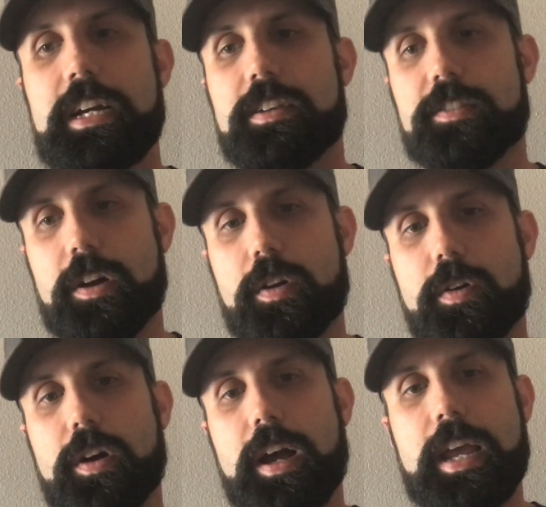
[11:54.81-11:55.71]

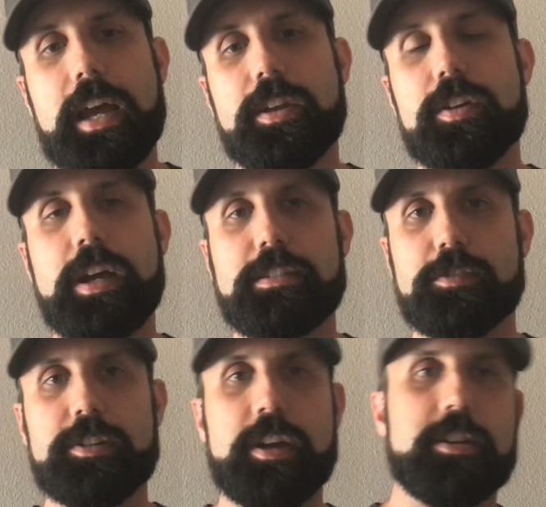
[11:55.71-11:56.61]
So again, you guys can
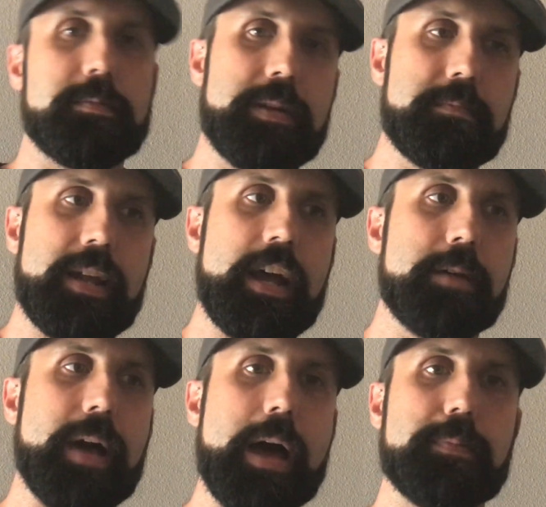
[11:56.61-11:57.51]
reach out to me, MinHub
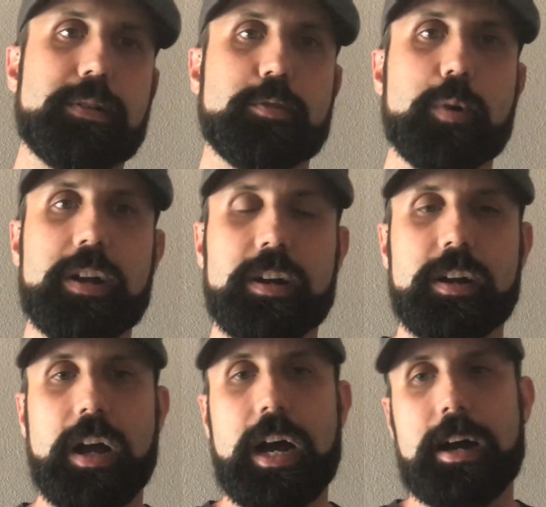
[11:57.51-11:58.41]
app on
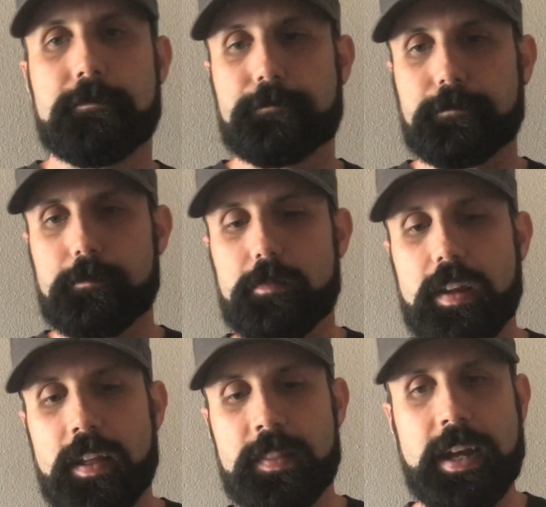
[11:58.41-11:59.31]
Twitter.
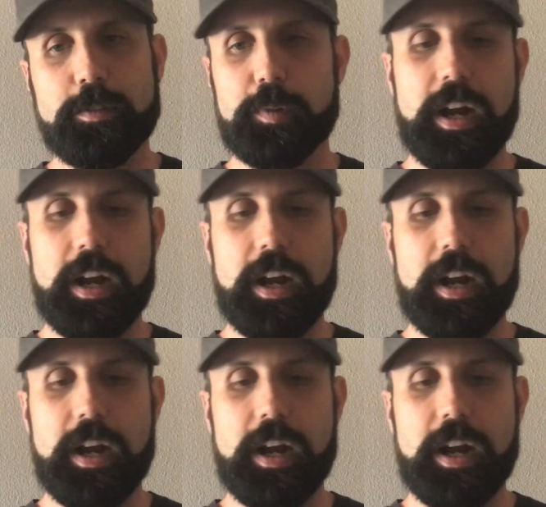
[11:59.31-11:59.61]
That's where